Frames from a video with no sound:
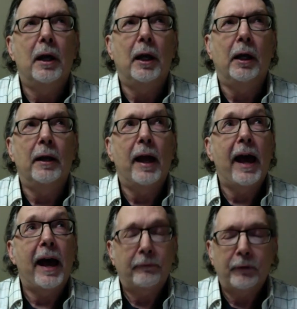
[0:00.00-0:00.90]
an
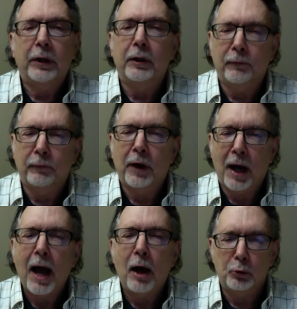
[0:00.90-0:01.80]
advocate for
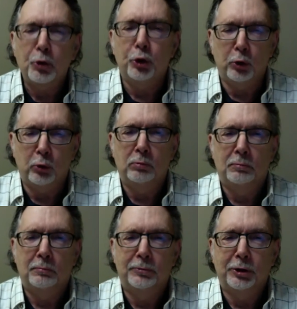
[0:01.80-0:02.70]
how to,
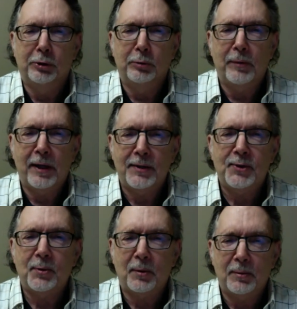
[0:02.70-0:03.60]
that's